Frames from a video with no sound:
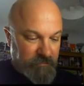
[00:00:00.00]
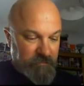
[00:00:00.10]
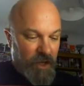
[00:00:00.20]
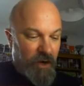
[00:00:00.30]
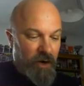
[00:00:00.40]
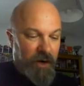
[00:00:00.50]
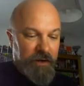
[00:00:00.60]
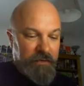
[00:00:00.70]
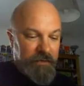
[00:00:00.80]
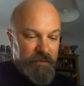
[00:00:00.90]
Oh,
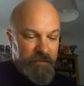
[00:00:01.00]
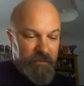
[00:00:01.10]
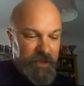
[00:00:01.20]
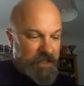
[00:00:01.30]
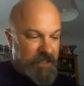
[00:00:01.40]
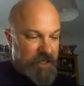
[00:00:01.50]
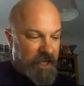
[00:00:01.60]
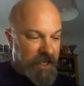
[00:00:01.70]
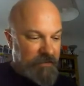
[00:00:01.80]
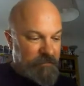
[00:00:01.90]
but well, that's
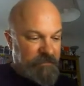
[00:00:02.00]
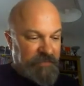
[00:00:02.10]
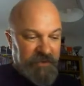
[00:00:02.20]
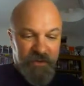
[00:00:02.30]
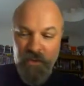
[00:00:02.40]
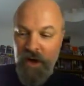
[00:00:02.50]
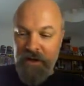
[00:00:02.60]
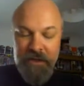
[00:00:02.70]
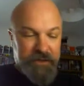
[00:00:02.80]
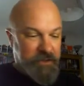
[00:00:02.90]
okay.
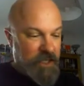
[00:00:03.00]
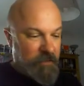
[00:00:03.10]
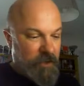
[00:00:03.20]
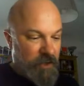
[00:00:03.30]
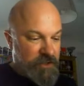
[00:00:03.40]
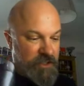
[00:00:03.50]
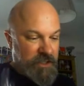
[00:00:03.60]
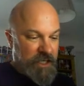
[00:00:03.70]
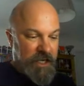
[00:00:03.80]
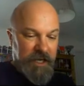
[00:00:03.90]
1. So we got
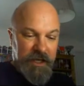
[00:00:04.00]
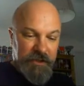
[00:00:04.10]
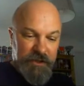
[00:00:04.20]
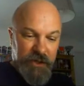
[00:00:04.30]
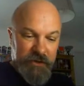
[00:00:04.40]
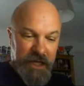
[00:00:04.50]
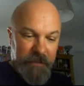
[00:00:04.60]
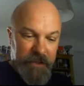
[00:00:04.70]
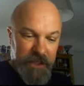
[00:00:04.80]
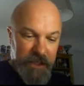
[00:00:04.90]
a 2
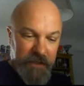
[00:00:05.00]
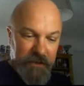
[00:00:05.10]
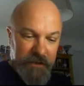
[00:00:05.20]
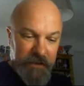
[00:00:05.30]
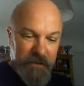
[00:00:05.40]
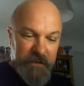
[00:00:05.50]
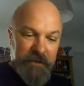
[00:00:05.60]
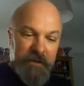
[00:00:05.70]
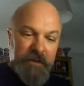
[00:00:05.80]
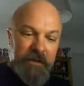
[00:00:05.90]
damage here.
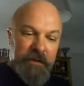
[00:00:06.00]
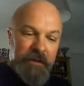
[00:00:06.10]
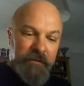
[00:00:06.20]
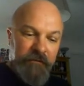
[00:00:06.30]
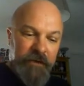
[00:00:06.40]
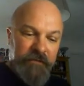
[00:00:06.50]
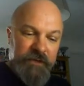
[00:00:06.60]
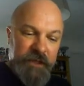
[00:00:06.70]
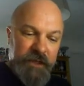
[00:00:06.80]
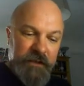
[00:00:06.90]

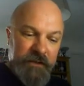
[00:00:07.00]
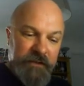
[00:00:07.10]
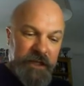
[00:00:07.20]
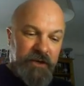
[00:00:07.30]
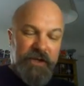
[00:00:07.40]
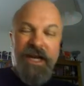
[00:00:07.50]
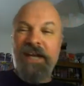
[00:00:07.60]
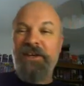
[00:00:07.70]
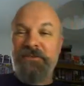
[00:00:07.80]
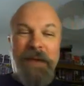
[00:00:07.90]
15. Thank God I
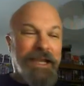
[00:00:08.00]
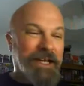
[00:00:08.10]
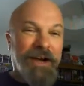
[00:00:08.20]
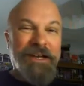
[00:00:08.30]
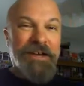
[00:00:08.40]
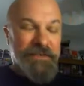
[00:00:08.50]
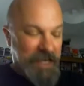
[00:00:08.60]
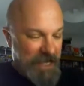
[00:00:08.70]
ate eh, those Malaco leaves, eh?